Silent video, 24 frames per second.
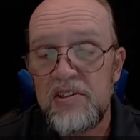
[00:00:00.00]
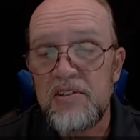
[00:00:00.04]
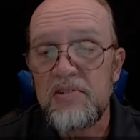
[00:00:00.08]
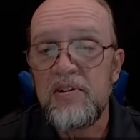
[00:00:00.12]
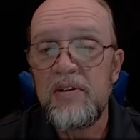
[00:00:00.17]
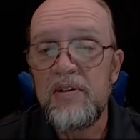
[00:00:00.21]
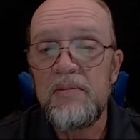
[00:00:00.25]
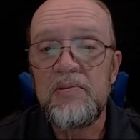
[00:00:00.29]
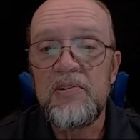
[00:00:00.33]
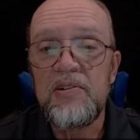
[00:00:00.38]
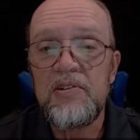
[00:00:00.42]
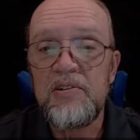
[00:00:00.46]

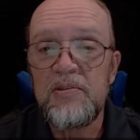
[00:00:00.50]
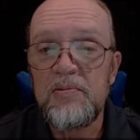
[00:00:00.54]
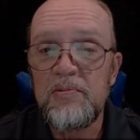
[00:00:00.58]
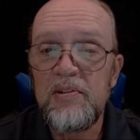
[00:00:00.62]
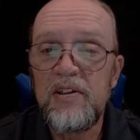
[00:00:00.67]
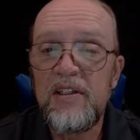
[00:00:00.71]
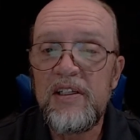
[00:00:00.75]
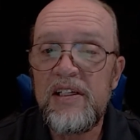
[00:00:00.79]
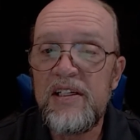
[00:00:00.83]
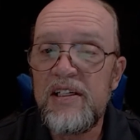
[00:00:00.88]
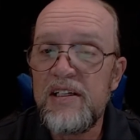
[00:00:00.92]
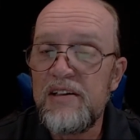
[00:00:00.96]
scripture is
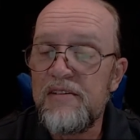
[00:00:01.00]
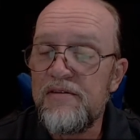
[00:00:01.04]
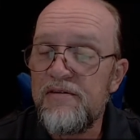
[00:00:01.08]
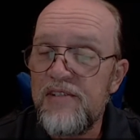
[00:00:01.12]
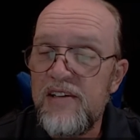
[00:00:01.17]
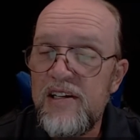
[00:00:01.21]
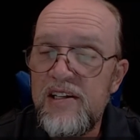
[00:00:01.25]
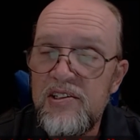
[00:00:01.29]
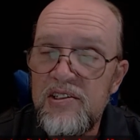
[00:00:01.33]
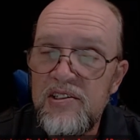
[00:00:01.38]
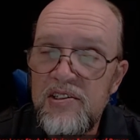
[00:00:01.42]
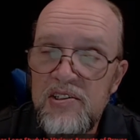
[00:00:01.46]
really in
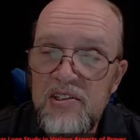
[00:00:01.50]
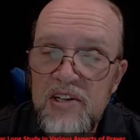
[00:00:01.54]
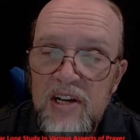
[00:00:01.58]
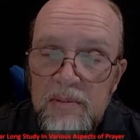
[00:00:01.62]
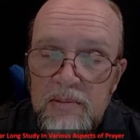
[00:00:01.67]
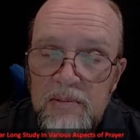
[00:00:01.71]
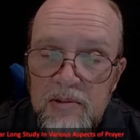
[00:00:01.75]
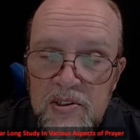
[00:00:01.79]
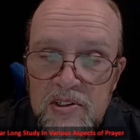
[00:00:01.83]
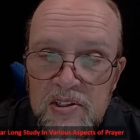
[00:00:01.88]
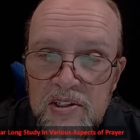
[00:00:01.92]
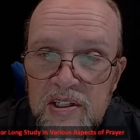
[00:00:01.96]
Ephesians
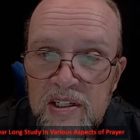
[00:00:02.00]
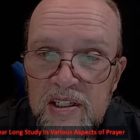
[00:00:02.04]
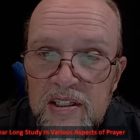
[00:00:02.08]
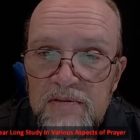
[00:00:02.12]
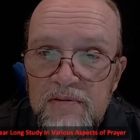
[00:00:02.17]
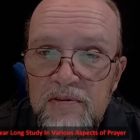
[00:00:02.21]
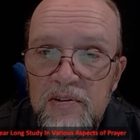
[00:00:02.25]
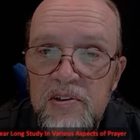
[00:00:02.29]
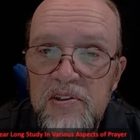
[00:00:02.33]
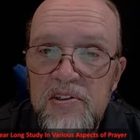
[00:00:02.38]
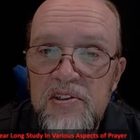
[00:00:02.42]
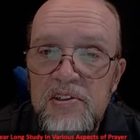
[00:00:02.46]
chapter 6,
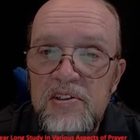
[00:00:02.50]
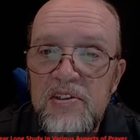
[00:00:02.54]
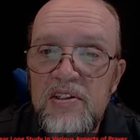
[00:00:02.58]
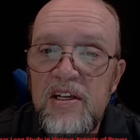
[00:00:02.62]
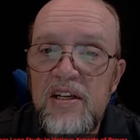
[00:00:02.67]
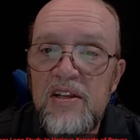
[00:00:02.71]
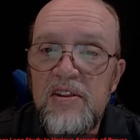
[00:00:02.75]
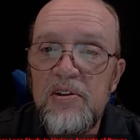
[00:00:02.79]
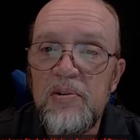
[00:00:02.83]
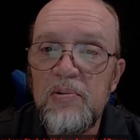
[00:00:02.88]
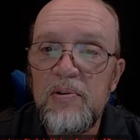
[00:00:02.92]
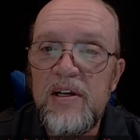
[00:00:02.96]
verses
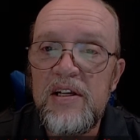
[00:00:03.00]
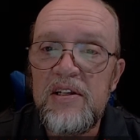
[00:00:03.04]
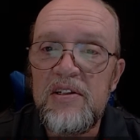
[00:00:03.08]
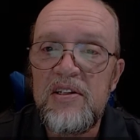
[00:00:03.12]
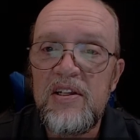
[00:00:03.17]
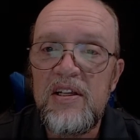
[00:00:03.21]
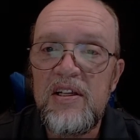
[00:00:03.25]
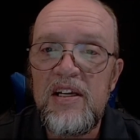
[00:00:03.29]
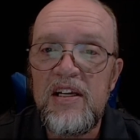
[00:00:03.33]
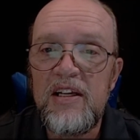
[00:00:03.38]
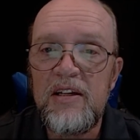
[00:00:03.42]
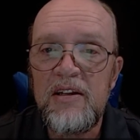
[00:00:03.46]
10 through
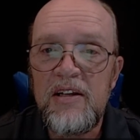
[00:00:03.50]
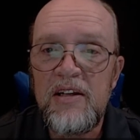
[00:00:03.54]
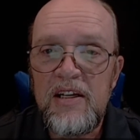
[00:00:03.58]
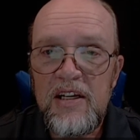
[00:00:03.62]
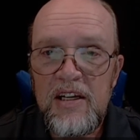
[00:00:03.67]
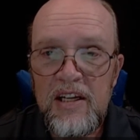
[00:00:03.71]
18.